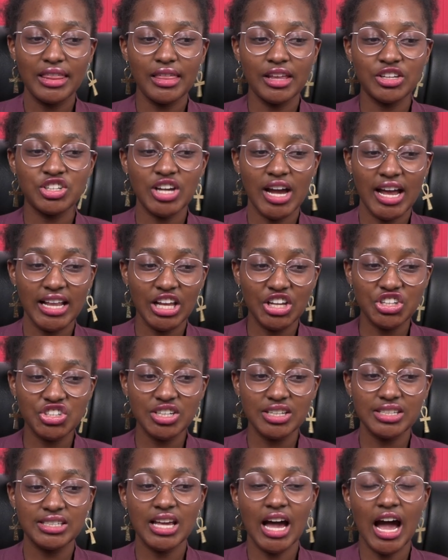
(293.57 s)
the
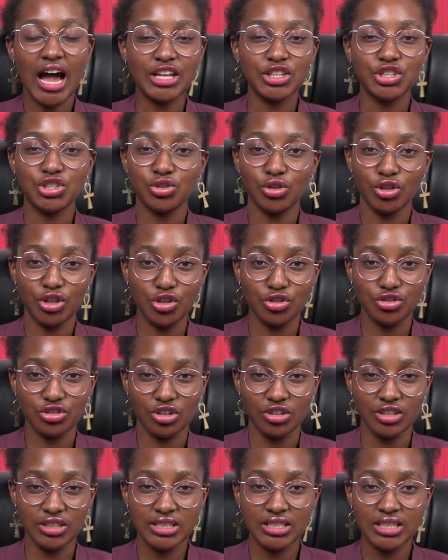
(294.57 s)
challenges and
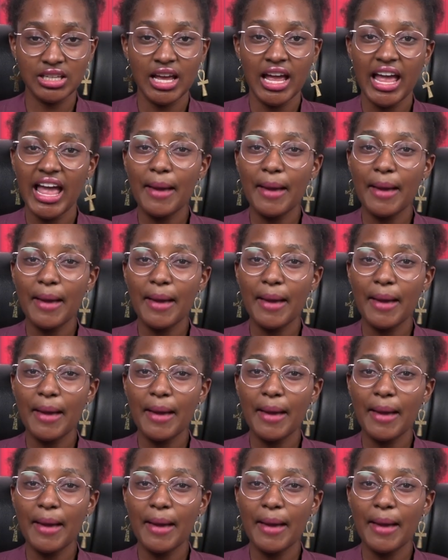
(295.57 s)
solutions.